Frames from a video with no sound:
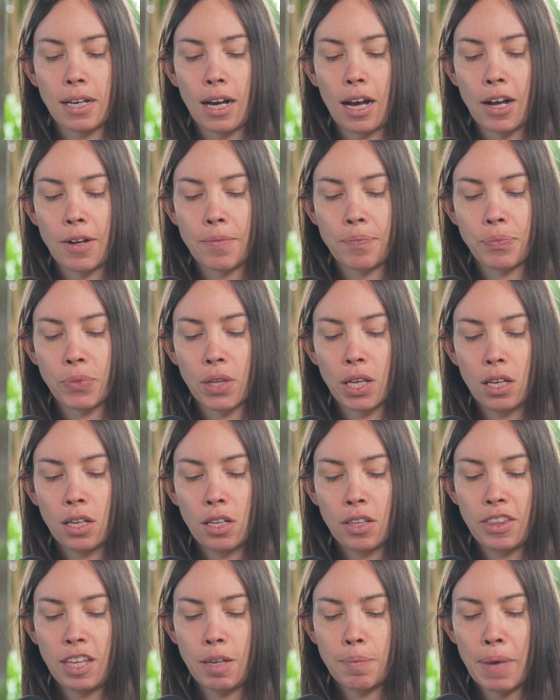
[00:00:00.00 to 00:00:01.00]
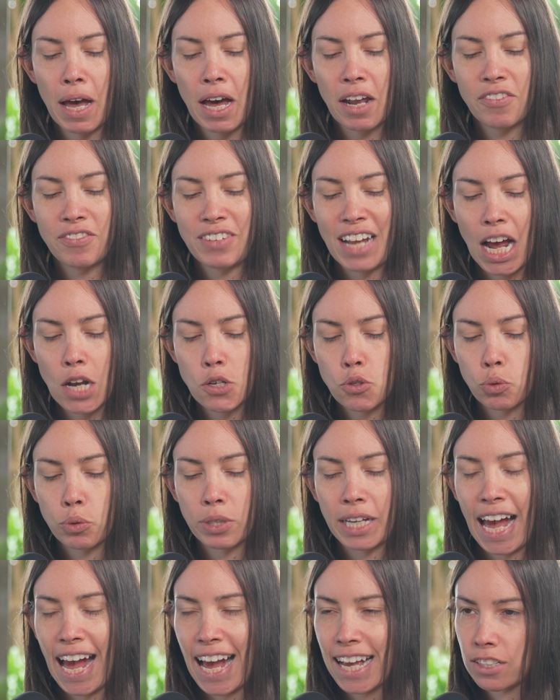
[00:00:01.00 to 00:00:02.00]
the amount of natural
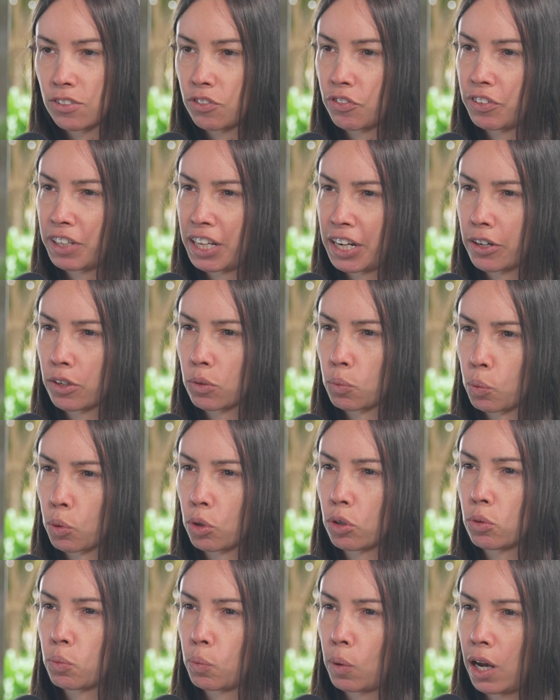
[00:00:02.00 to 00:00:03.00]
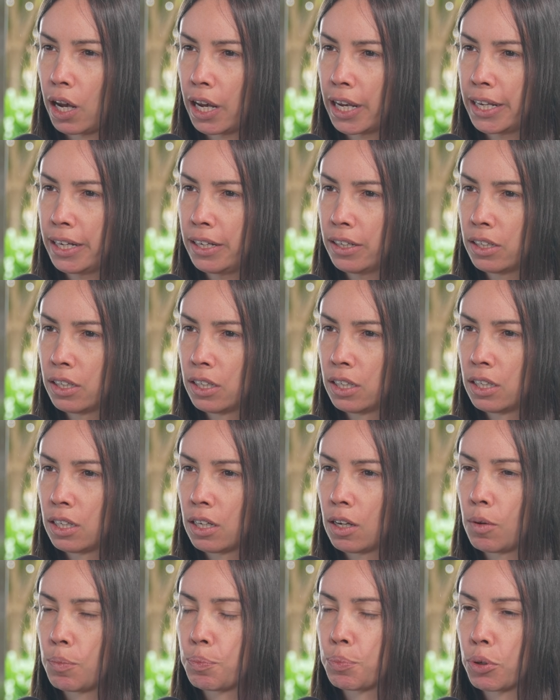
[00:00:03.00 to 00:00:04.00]
gas flared worldwide
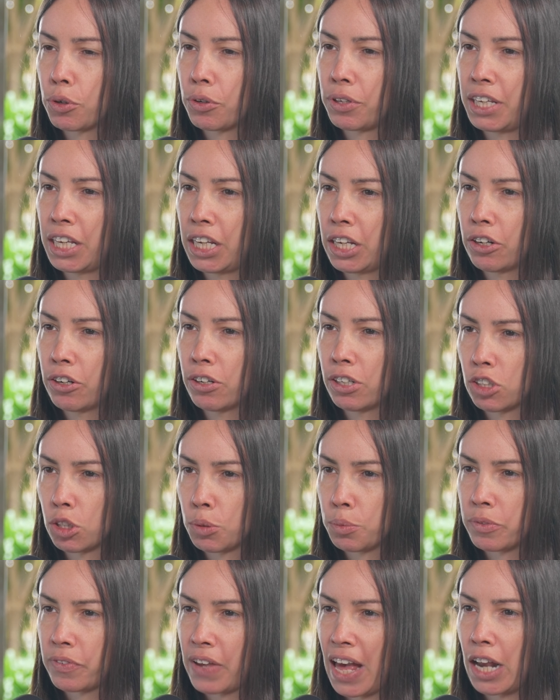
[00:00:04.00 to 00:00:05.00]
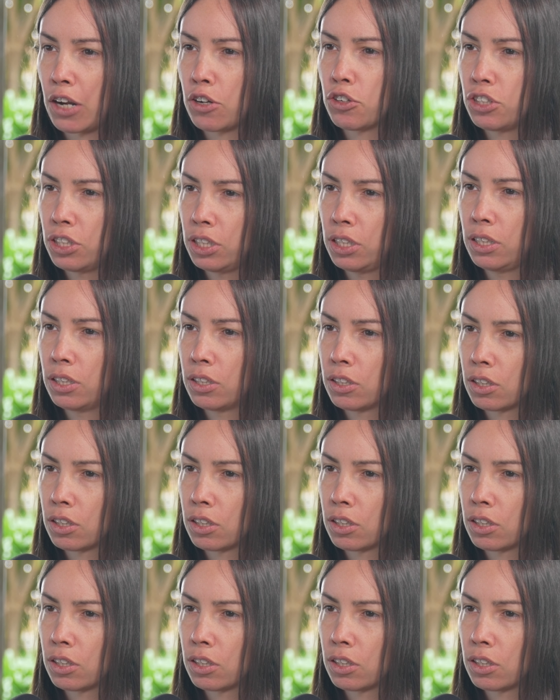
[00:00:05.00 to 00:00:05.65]
per year in terms of energy